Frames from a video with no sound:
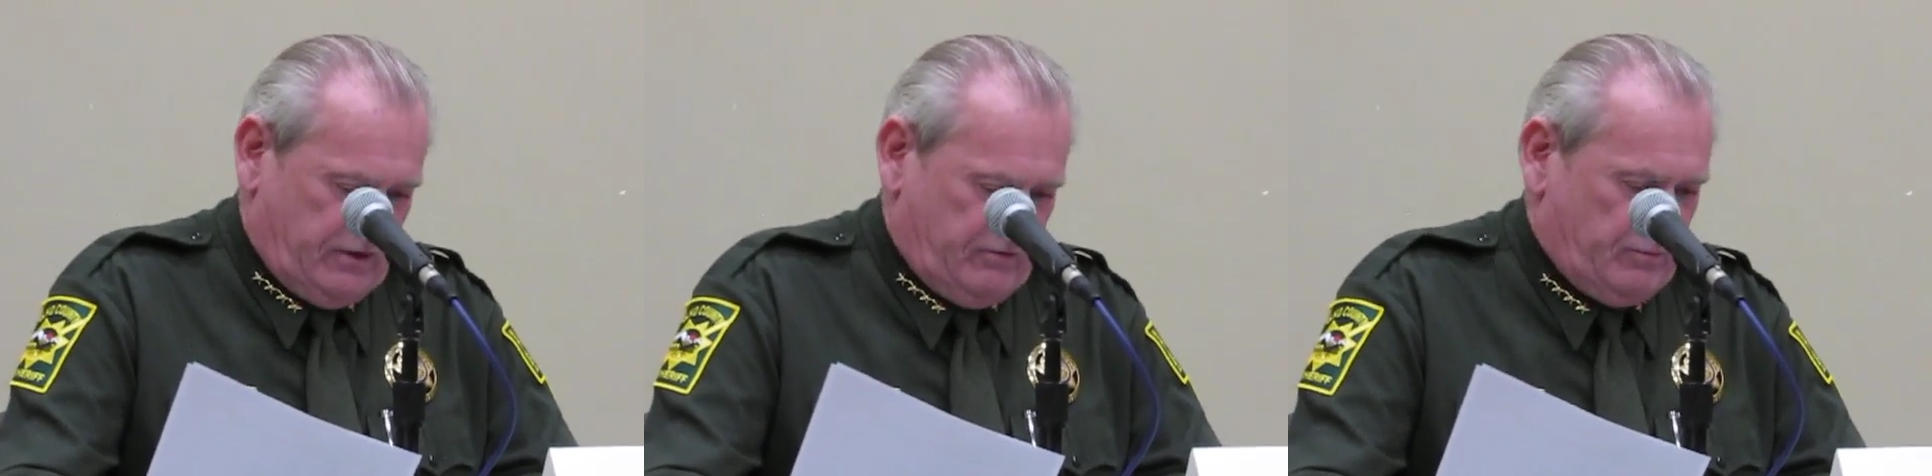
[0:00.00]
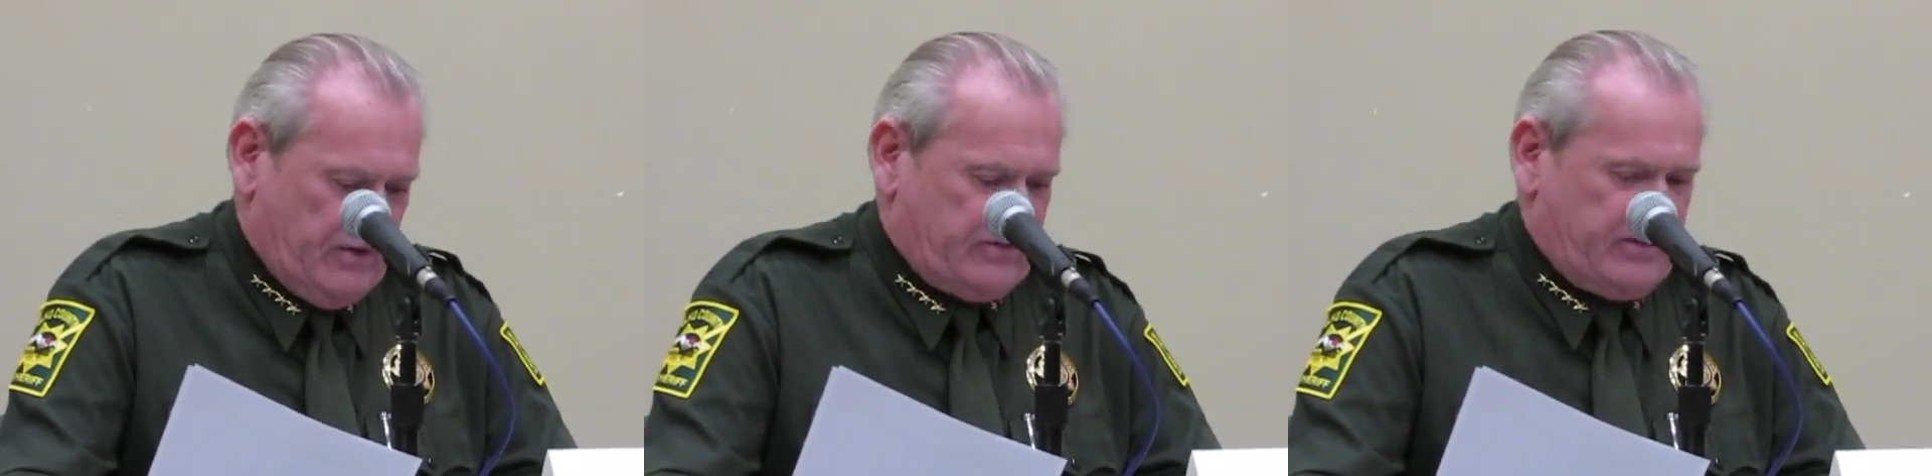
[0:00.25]

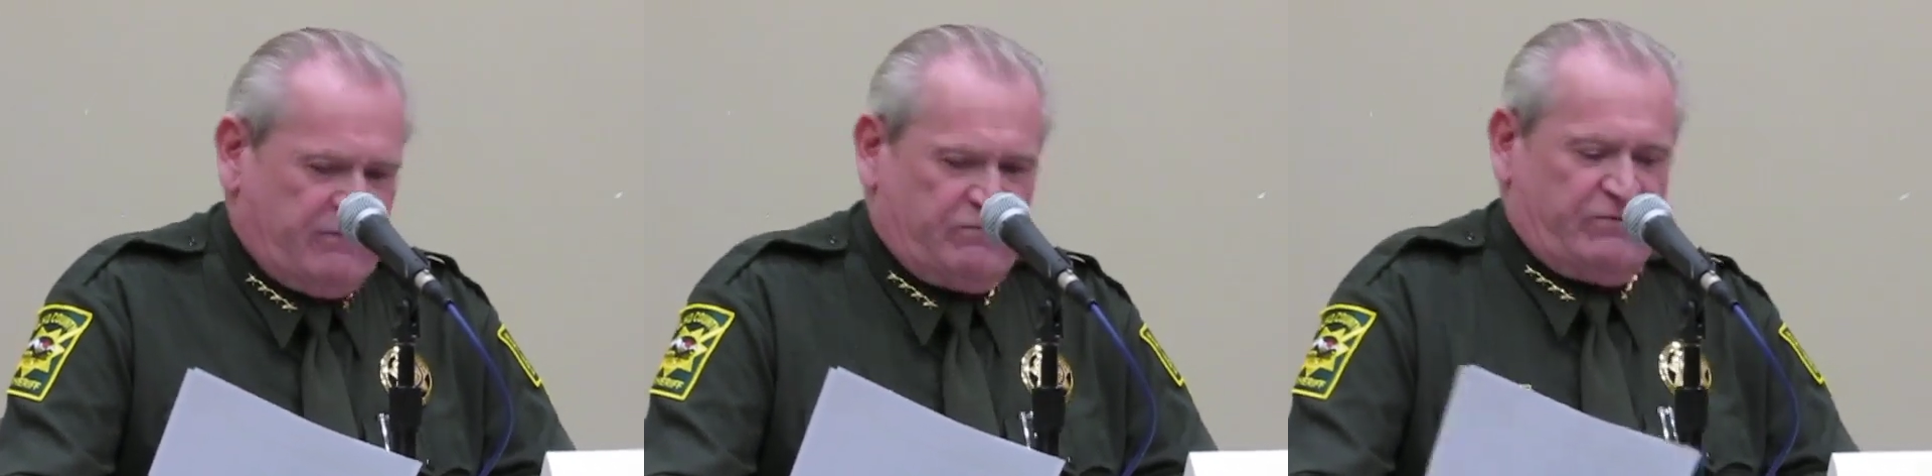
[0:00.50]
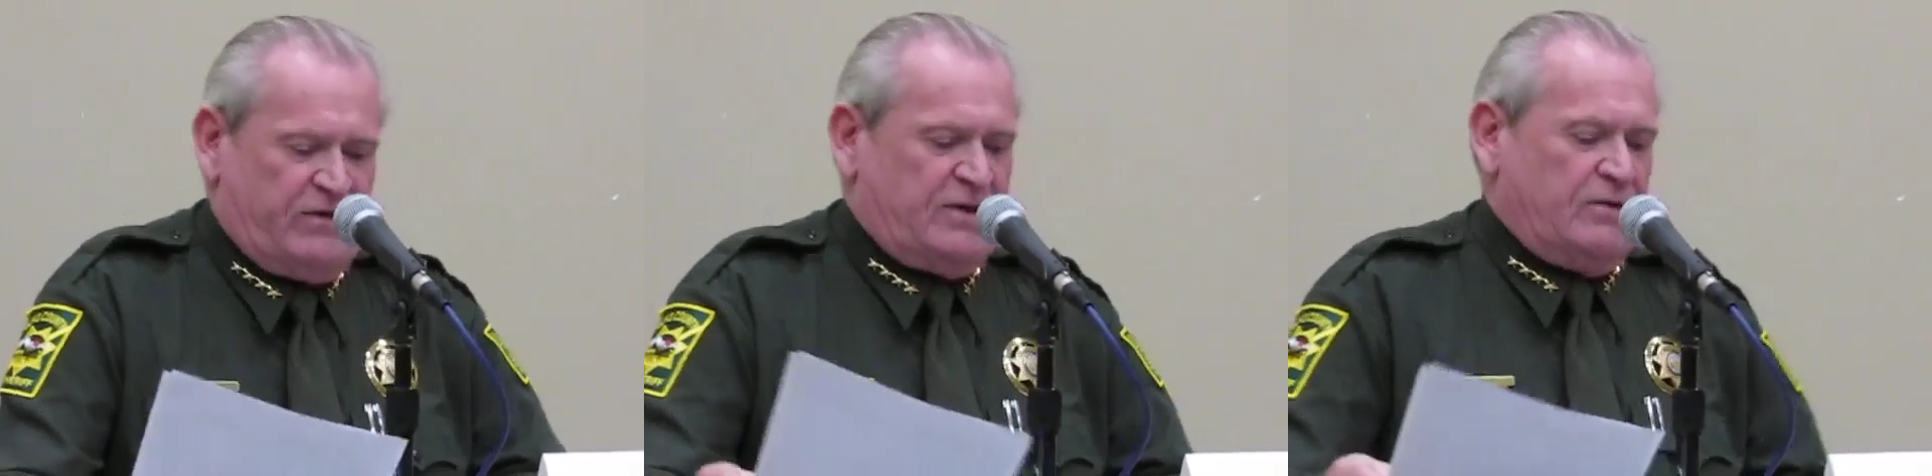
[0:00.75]
of
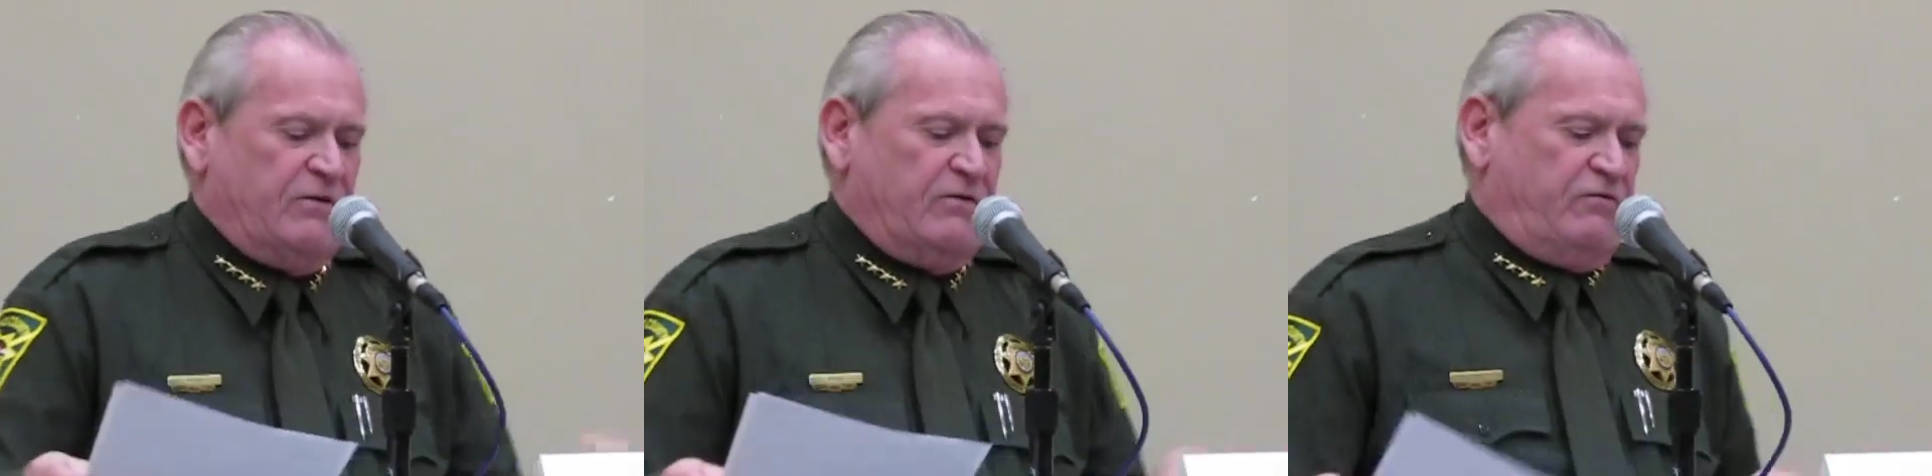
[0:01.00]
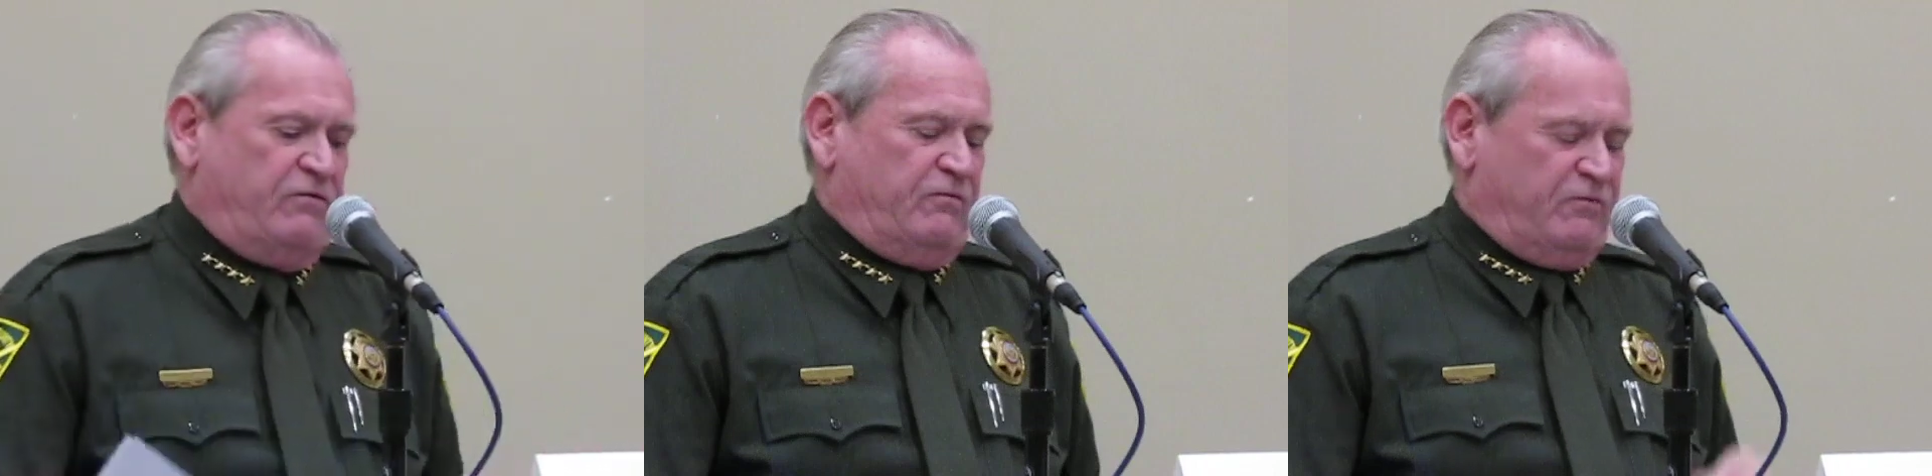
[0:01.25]

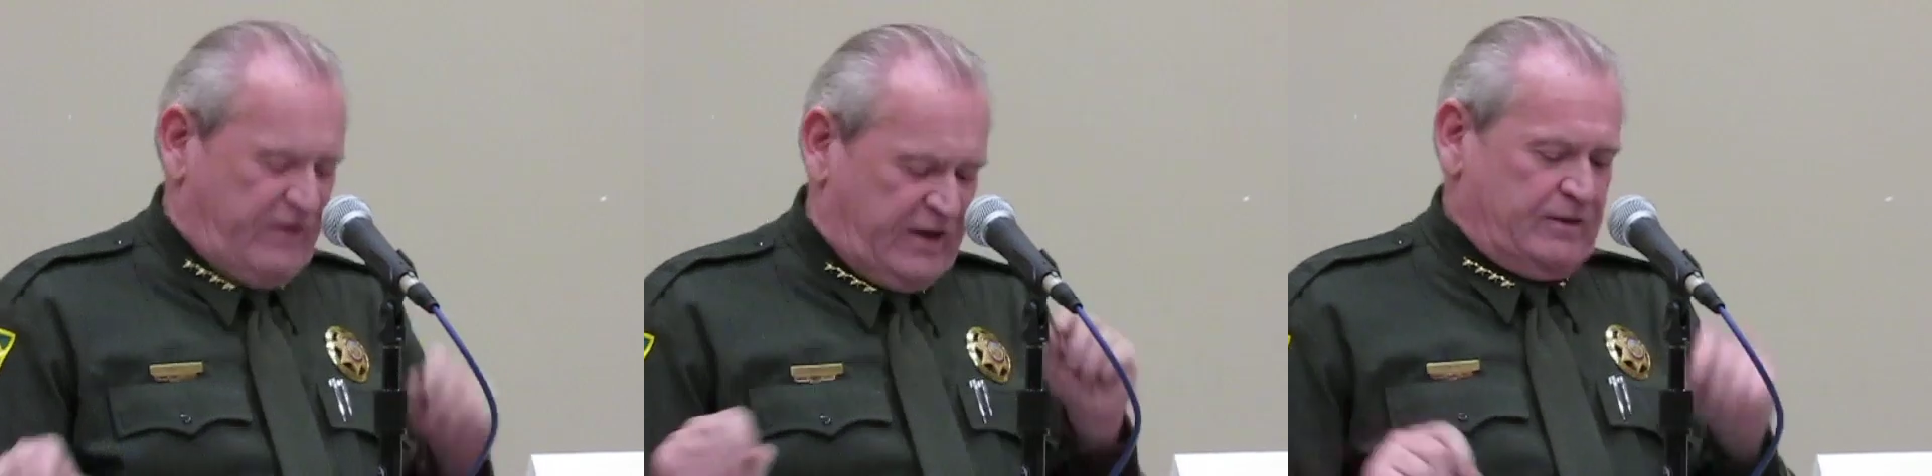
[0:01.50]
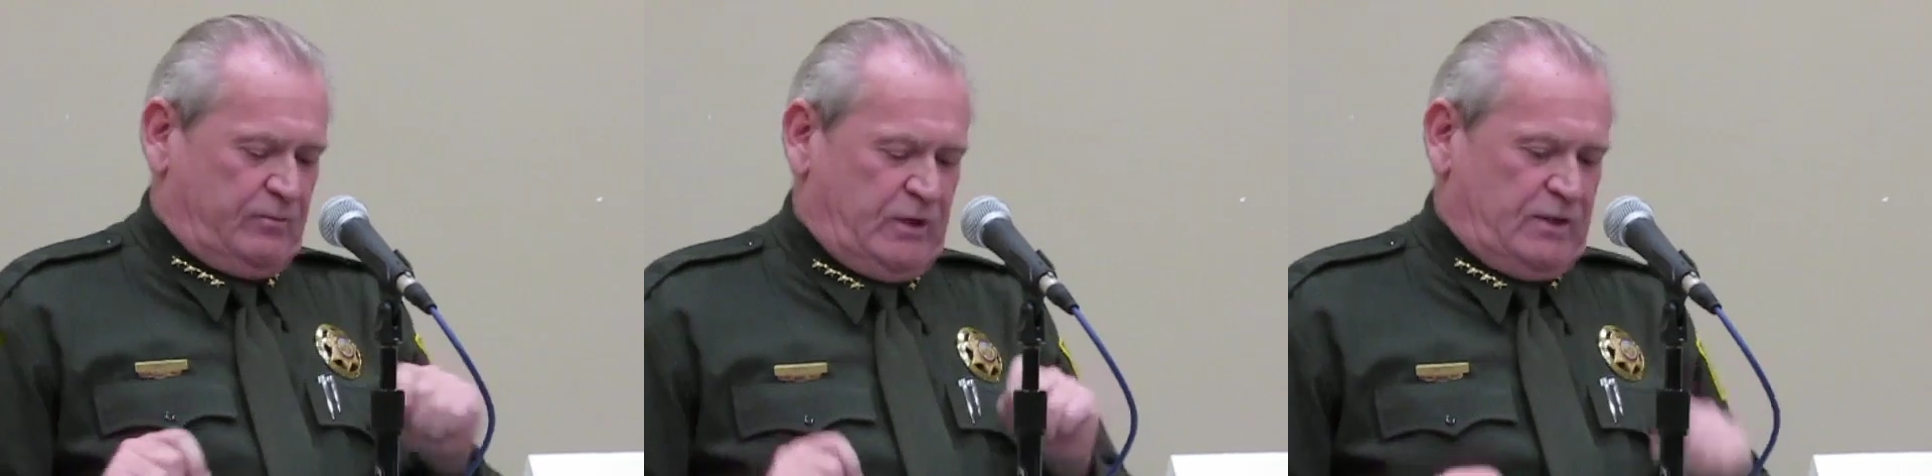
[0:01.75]

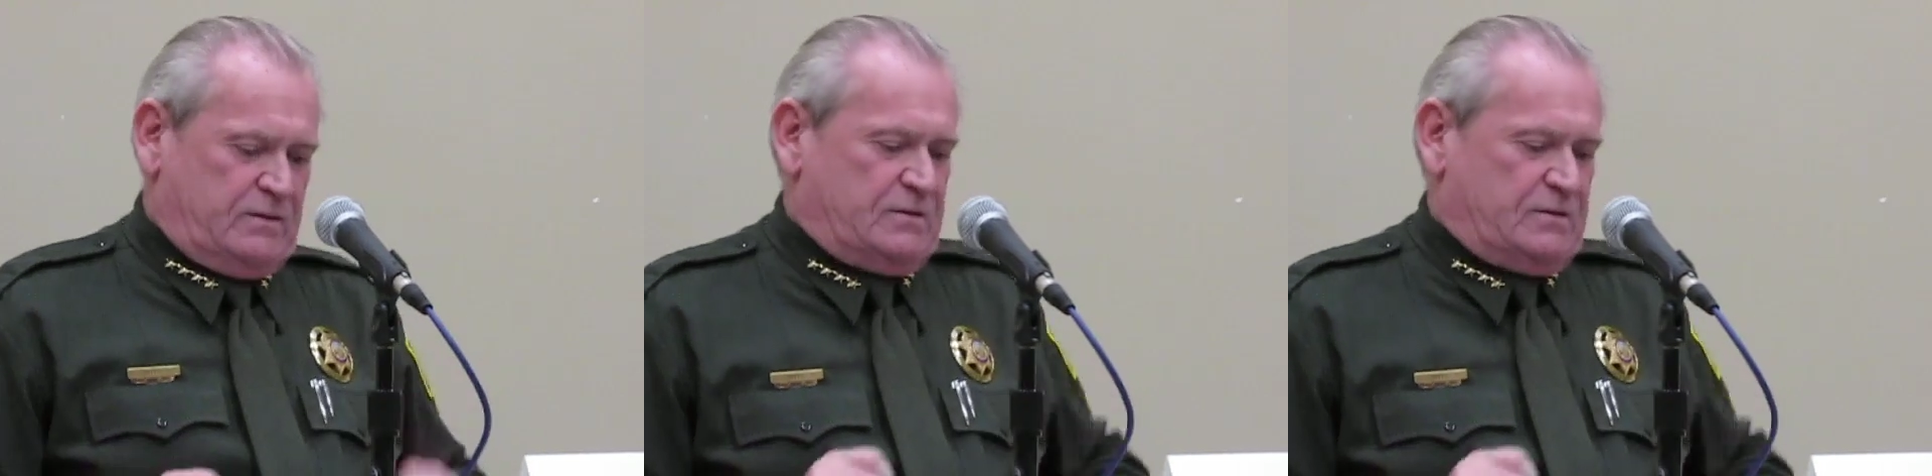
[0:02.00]
methamphetamines.